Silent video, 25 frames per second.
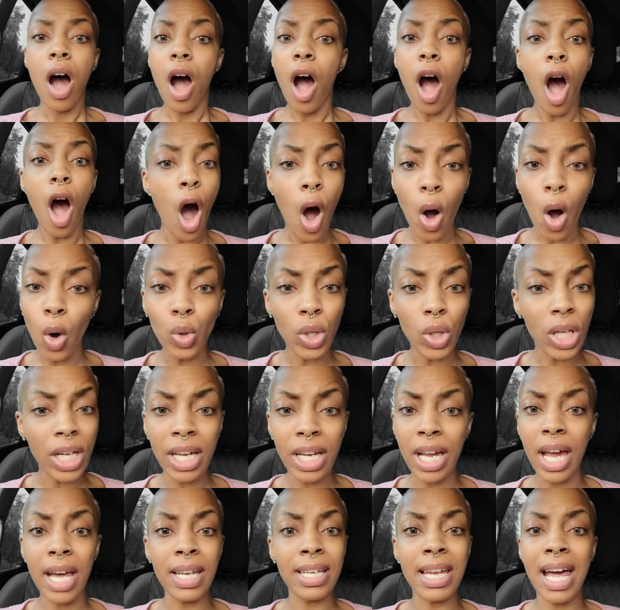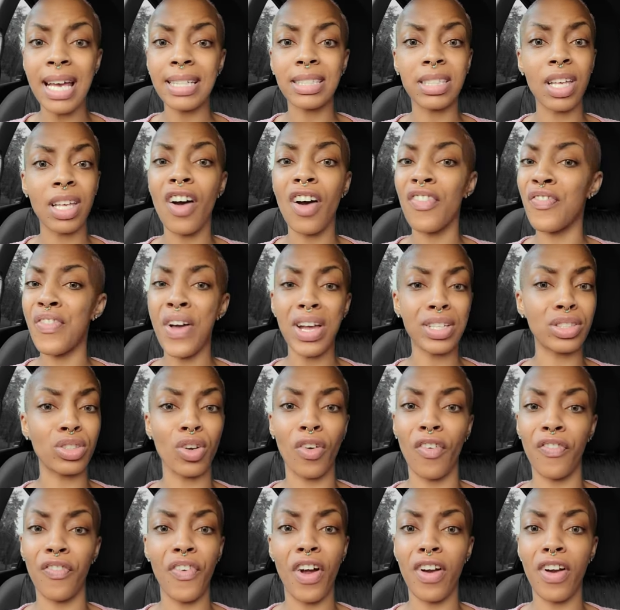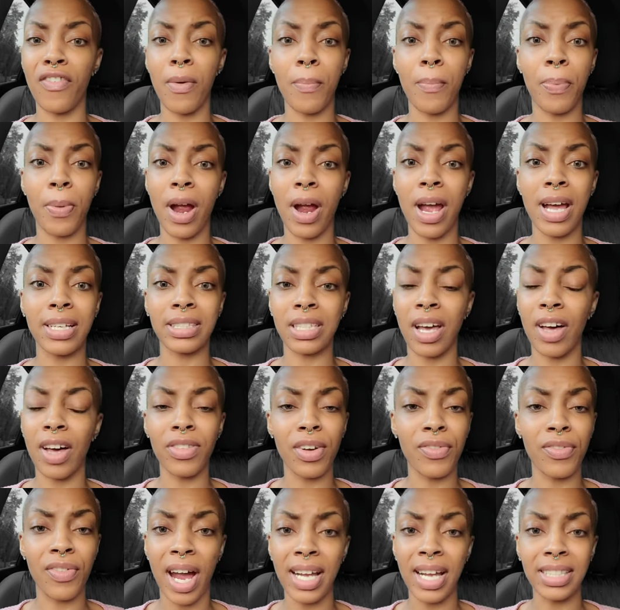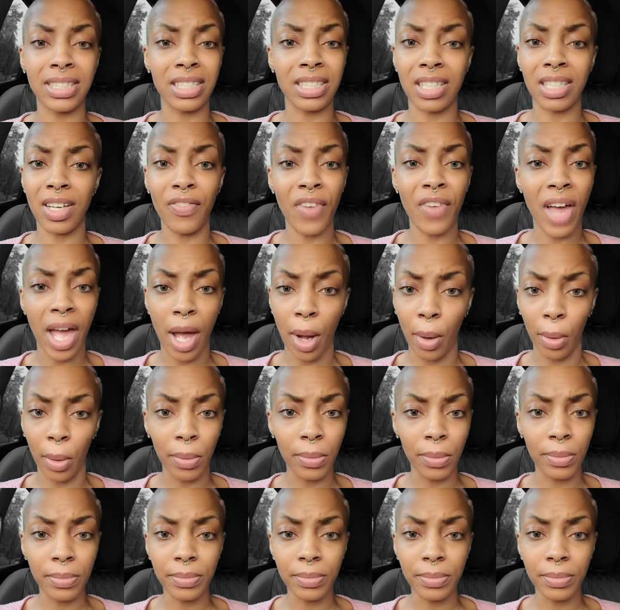Only unless the effectual fervent prayers of the righteous avail.